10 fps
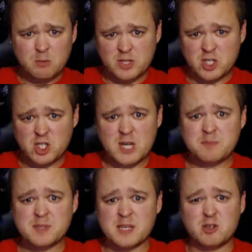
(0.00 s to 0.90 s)
with the
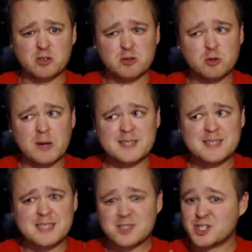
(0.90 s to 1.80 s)
ships, and you don't quite
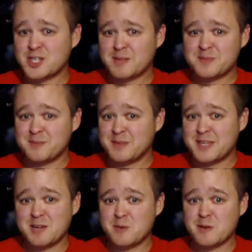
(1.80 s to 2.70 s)
see the ships to
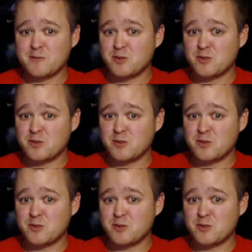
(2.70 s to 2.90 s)
begin with.